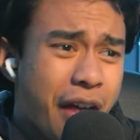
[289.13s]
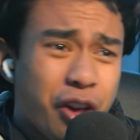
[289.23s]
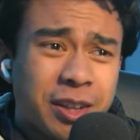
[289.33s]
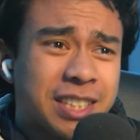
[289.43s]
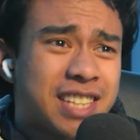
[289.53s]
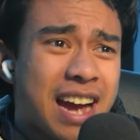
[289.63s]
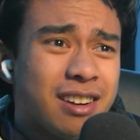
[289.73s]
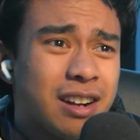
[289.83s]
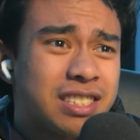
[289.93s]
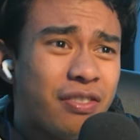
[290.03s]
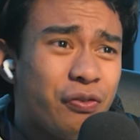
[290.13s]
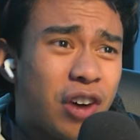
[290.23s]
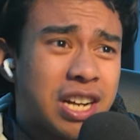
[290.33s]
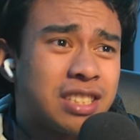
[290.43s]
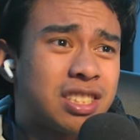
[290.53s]
thought this guy got his
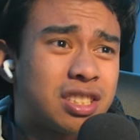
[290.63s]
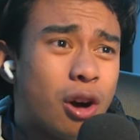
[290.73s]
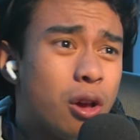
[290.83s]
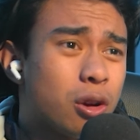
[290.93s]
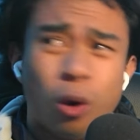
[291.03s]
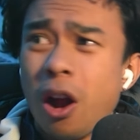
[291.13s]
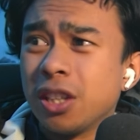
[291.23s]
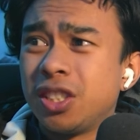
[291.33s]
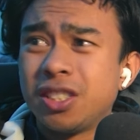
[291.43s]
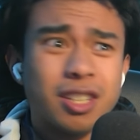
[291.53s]
fucking skull crushed!